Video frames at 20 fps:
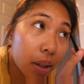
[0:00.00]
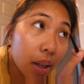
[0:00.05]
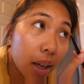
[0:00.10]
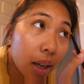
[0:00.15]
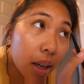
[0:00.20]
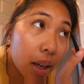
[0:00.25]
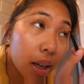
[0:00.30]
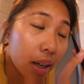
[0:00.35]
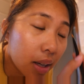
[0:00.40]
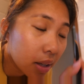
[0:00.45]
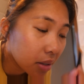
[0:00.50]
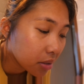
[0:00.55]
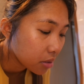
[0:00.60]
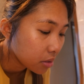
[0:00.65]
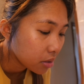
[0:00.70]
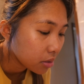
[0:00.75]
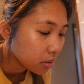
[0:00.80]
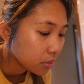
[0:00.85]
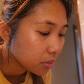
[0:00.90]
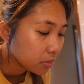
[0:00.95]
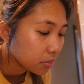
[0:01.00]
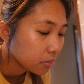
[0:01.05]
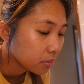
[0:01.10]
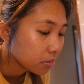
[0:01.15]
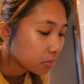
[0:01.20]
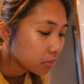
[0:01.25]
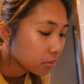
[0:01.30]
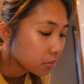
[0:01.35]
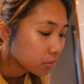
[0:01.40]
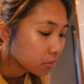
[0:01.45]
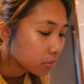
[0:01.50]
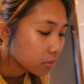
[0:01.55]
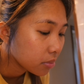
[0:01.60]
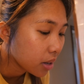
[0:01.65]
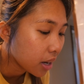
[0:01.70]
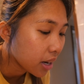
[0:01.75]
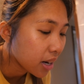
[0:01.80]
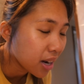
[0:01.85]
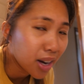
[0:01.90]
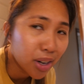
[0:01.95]
And
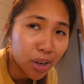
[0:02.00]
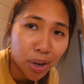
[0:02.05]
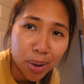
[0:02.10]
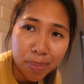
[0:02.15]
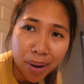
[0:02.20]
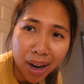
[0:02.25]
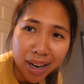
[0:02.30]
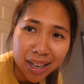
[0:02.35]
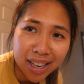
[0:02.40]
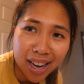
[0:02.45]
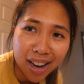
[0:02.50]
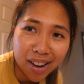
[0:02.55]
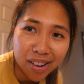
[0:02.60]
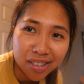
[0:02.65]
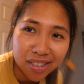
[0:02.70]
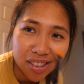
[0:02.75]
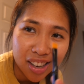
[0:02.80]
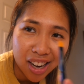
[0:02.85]
I can't go back now.